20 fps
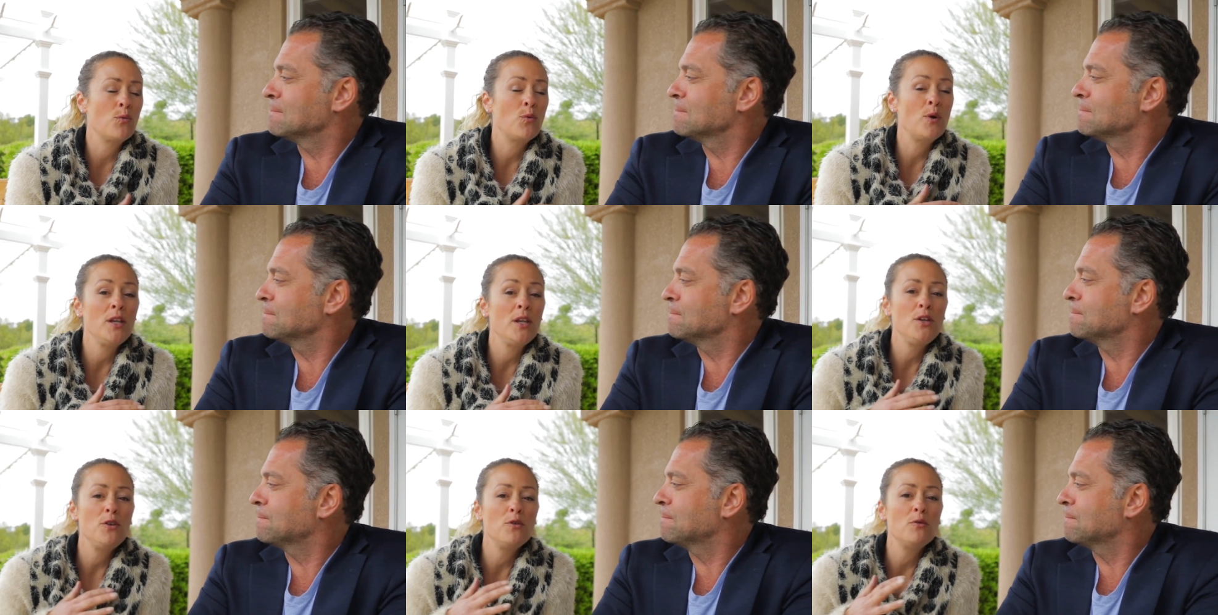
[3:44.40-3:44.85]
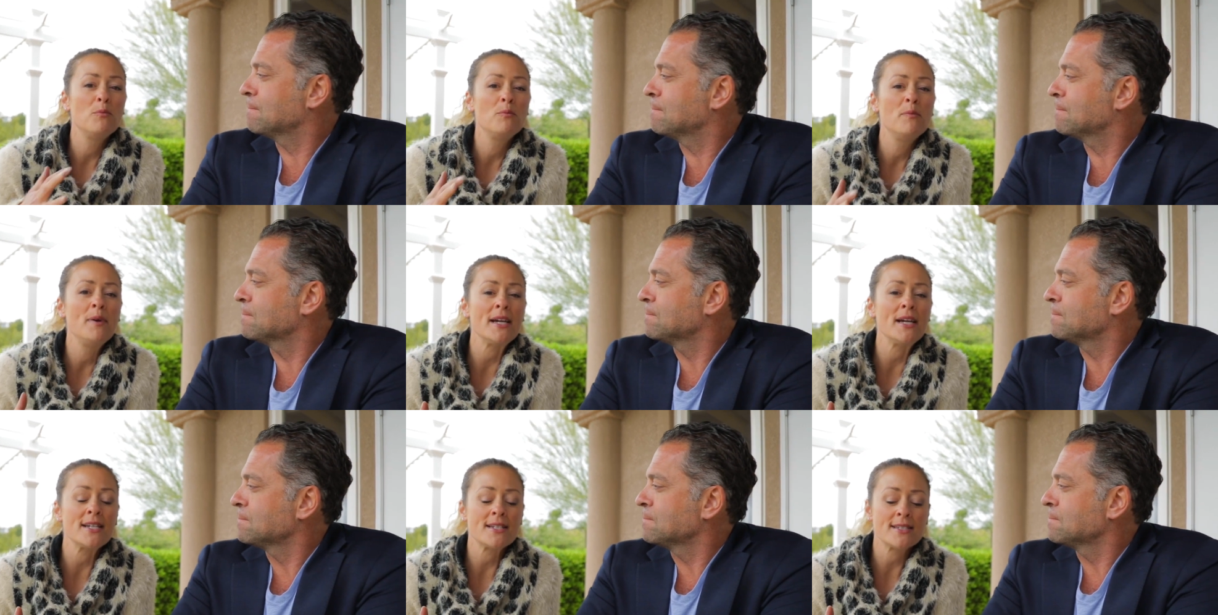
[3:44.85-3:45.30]
Speaker 1: when you
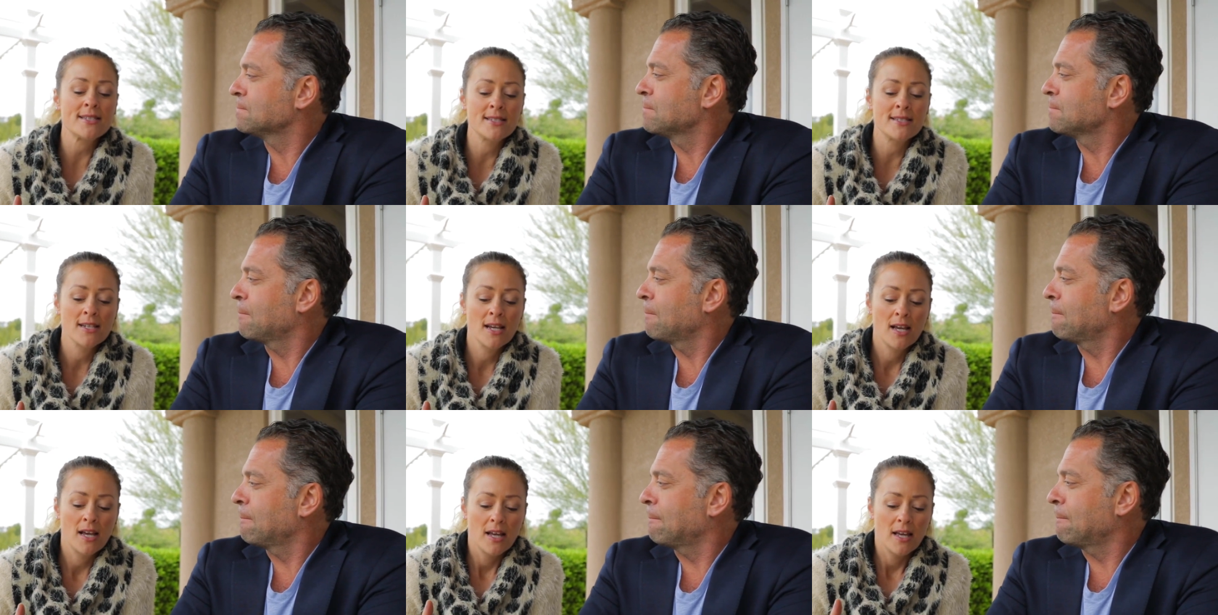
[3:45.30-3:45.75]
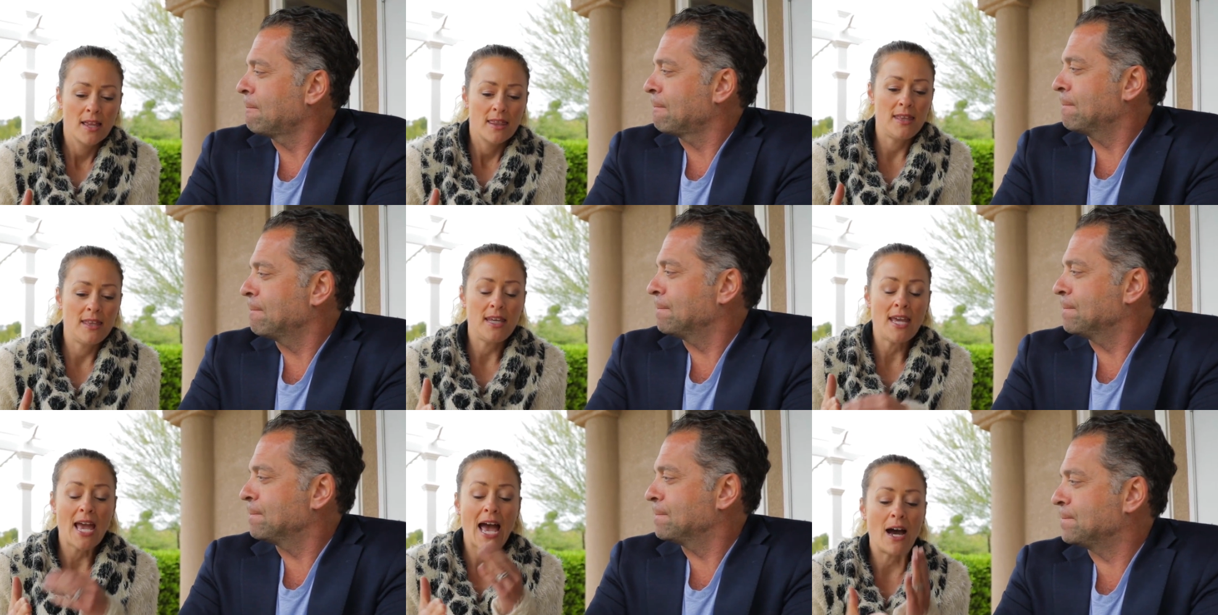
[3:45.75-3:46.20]
miss
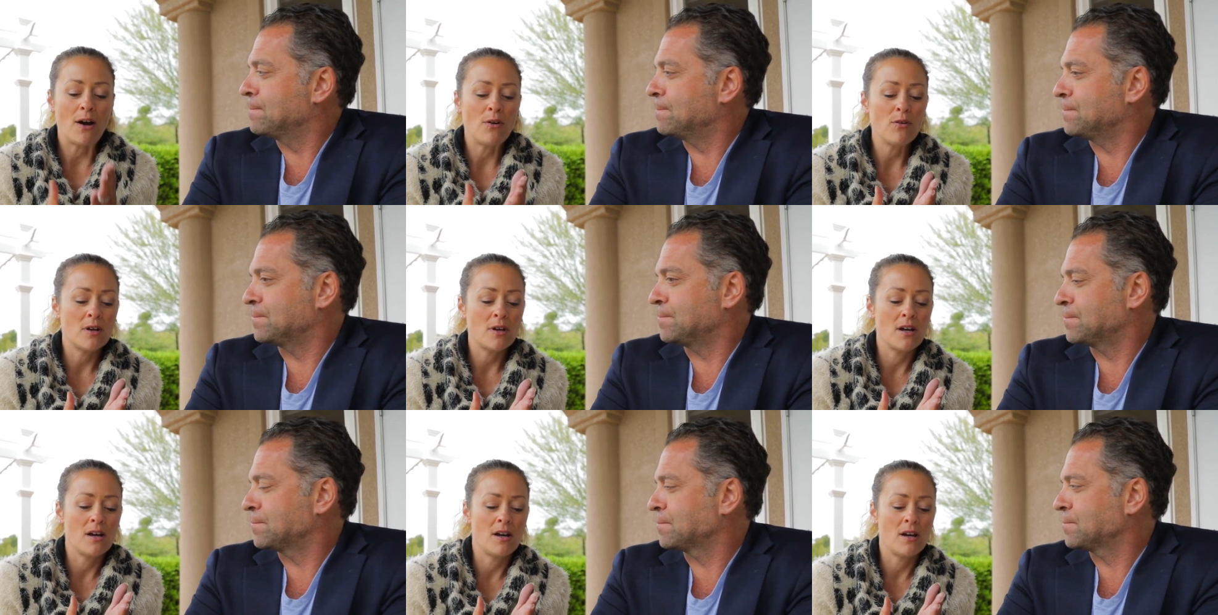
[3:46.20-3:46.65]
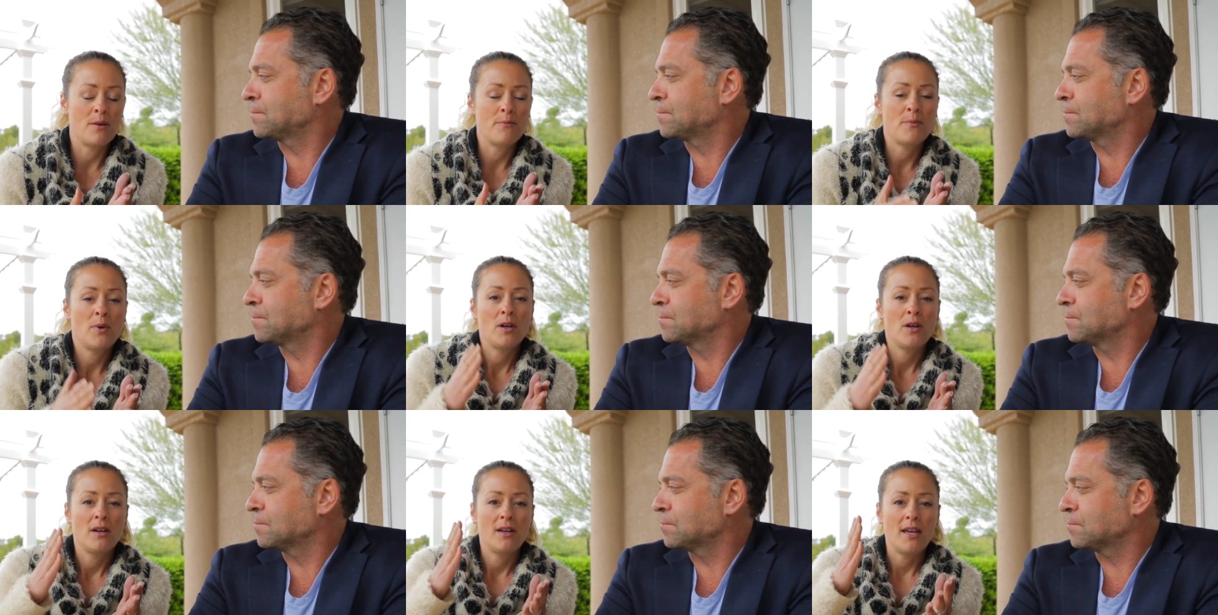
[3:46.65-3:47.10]
the
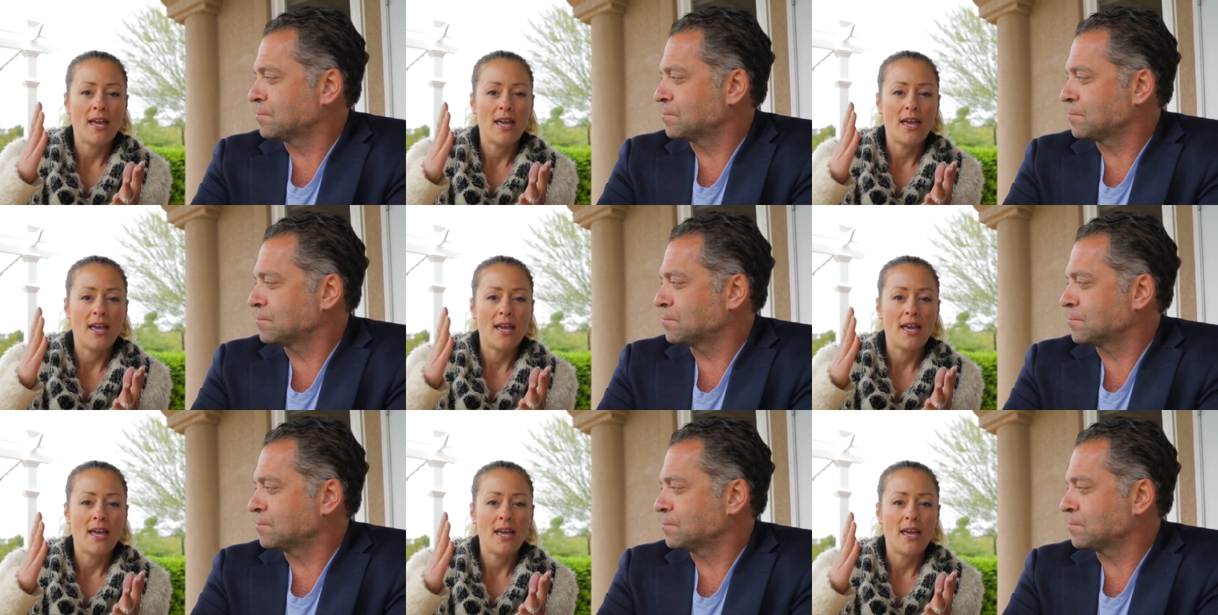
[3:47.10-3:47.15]
outcome,